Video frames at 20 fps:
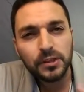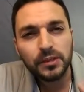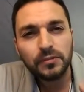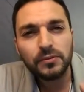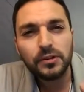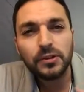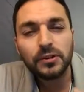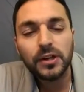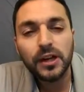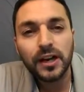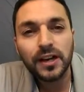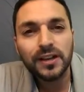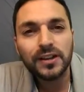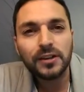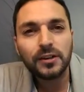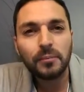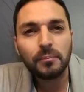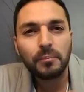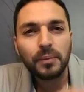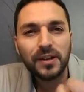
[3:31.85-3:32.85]
if you're not in
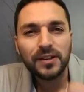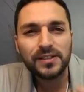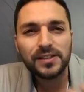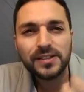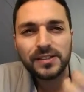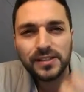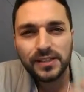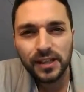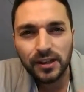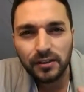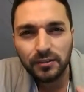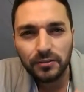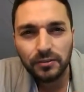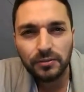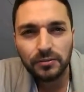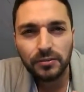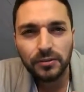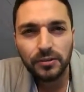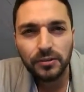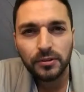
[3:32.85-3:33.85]
your best
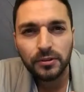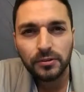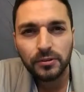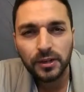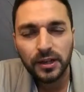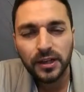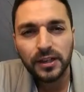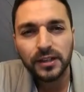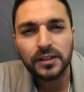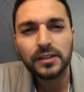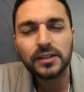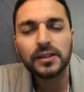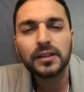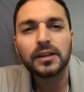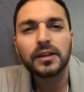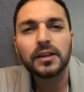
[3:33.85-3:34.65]
self, right,